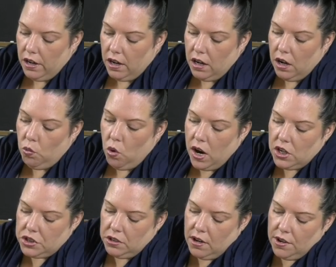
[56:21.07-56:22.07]
A
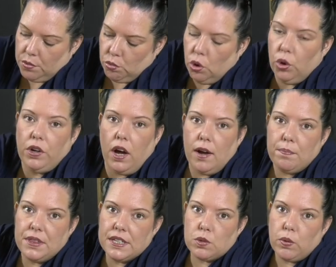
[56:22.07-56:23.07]
washcloth rolled
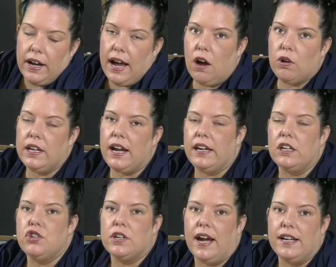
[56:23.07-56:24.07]
up this way. How can I
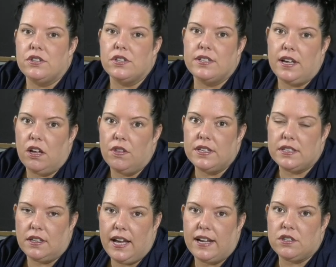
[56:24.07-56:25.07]
get you guys to sell this
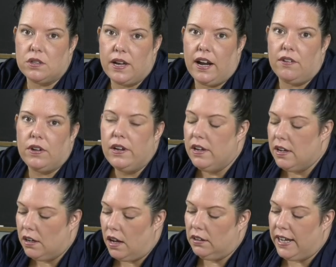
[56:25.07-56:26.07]
glass? You gotta
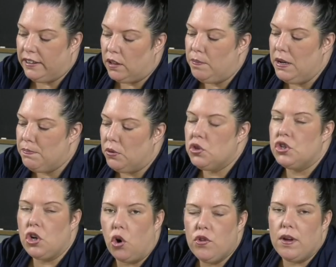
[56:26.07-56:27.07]
let the people,
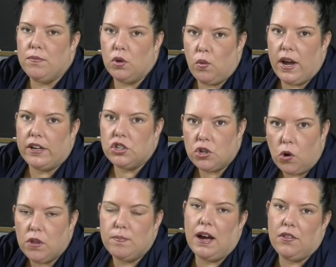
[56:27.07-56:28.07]
show them the way,
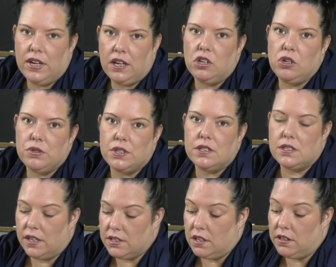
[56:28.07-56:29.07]
show them how they can use these
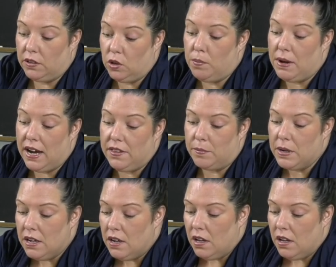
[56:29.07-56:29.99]
things, and then they'll buy them.